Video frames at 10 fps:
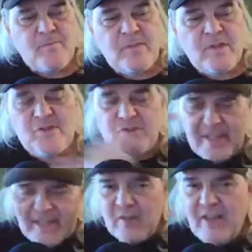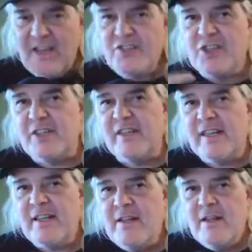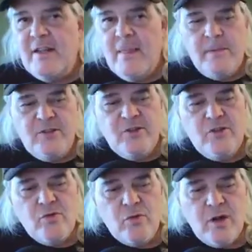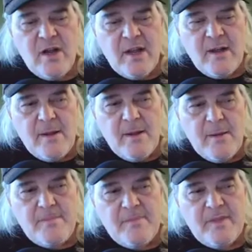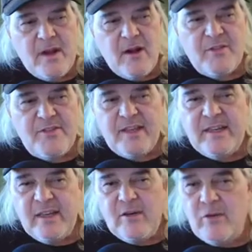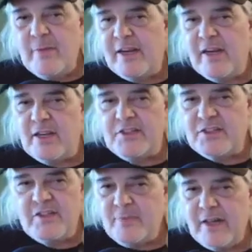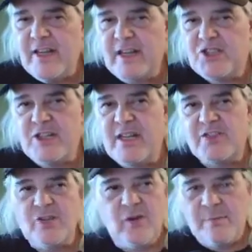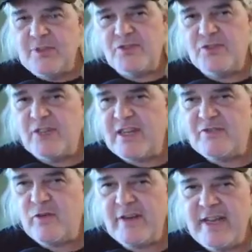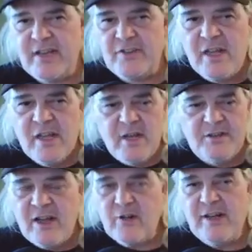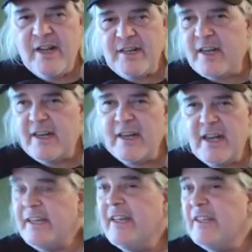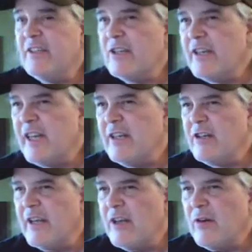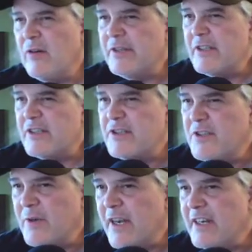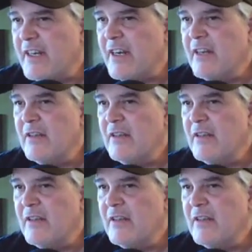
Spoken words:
So psychologically, you are thinking, oh my gosh, this is my last chance. I missed those last 4 days. $1.99, I got to get it. And you look at it and you're like, hold it, it's $2.99.